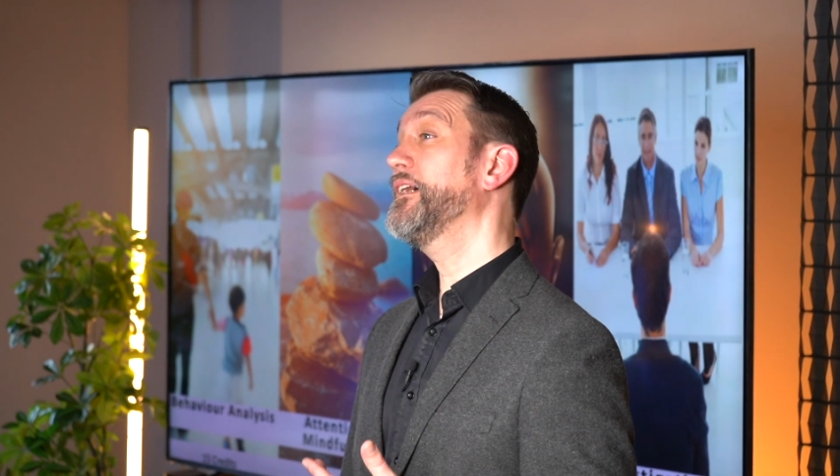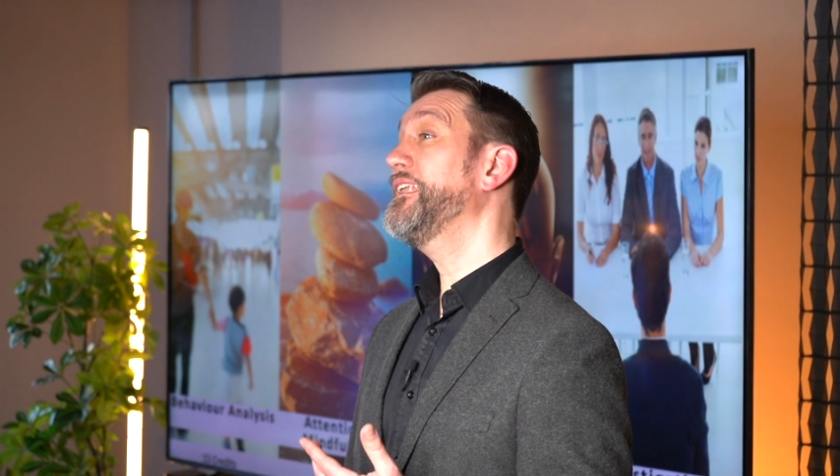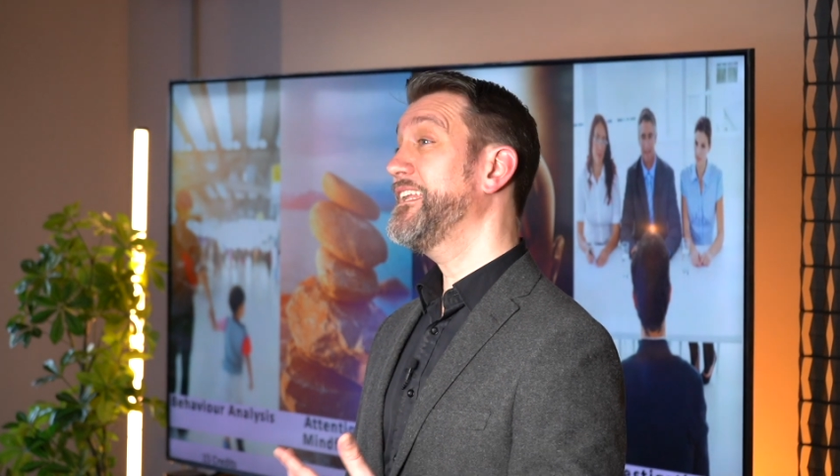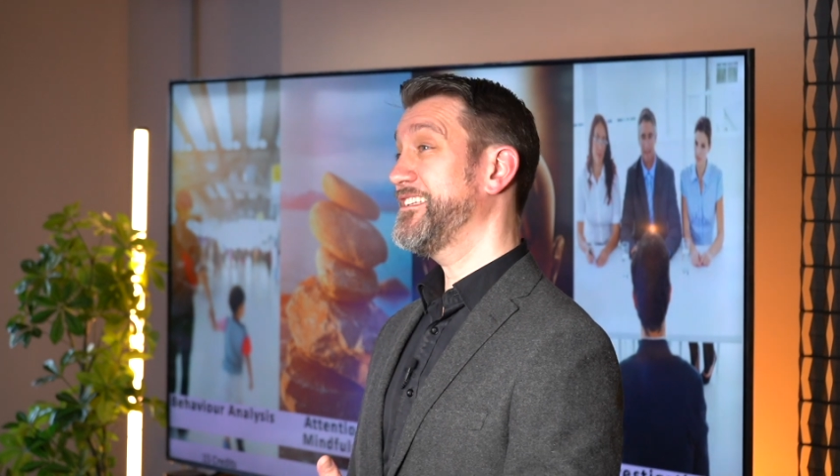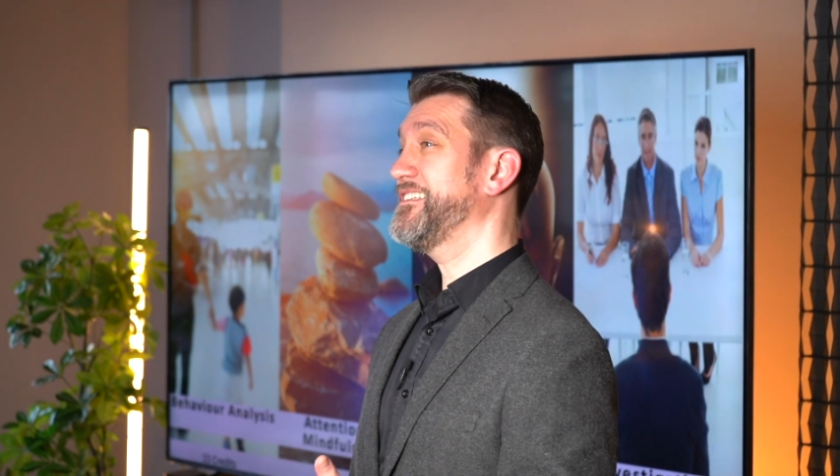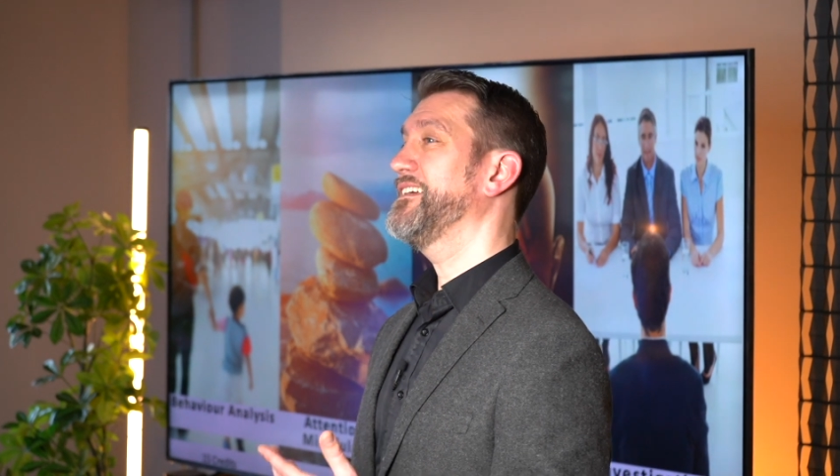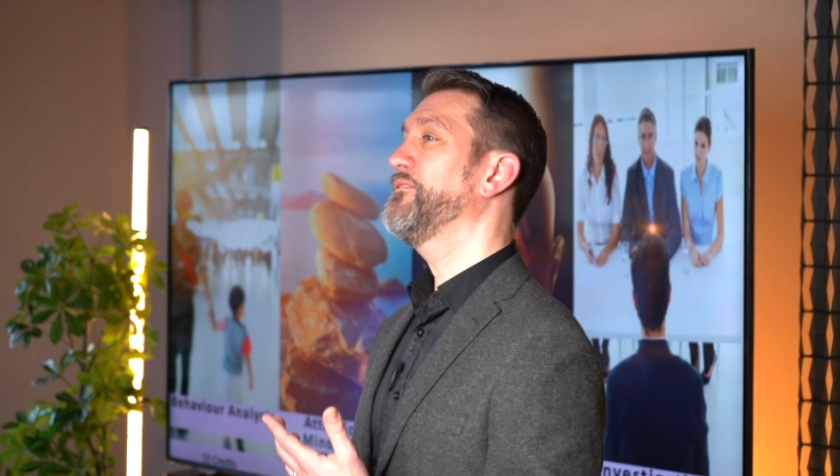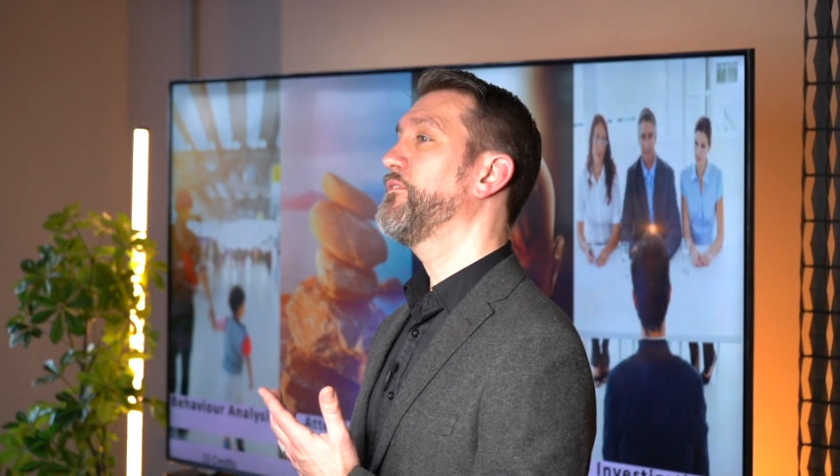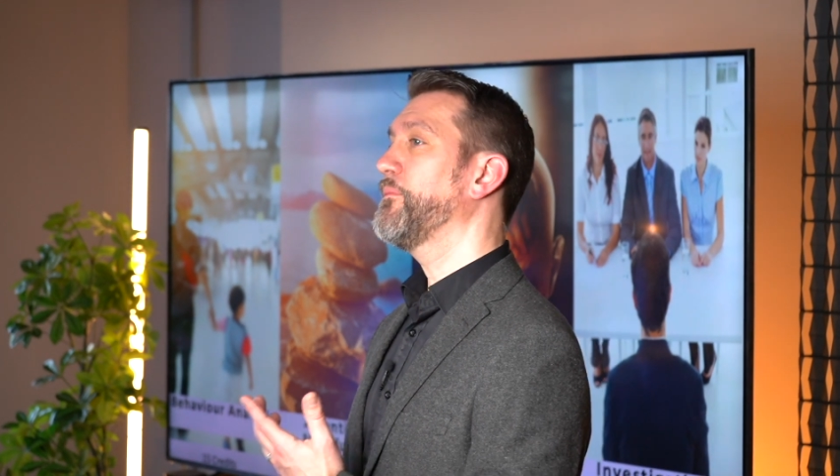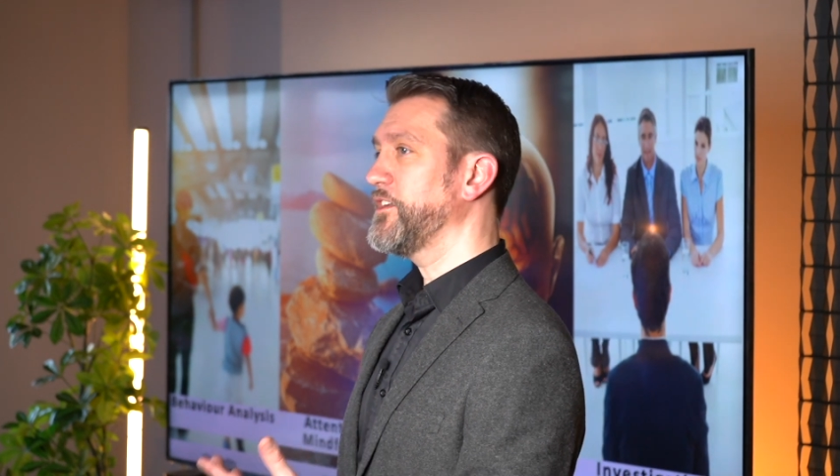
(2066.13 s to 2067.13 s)
elicit
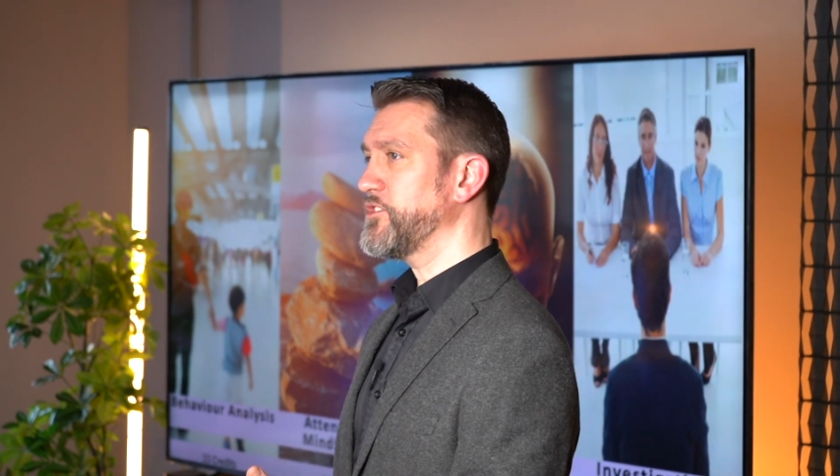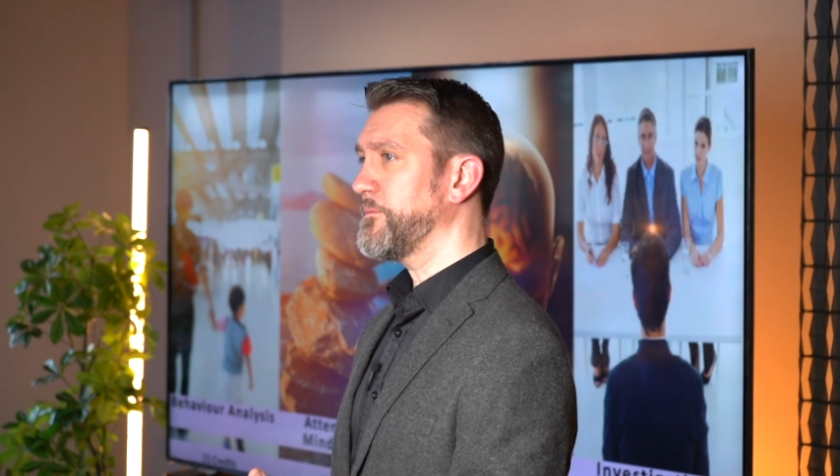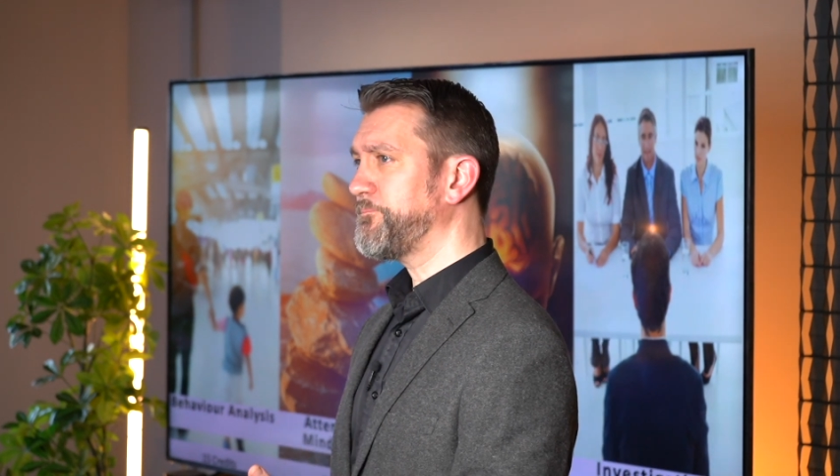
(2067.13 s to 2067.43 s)
information?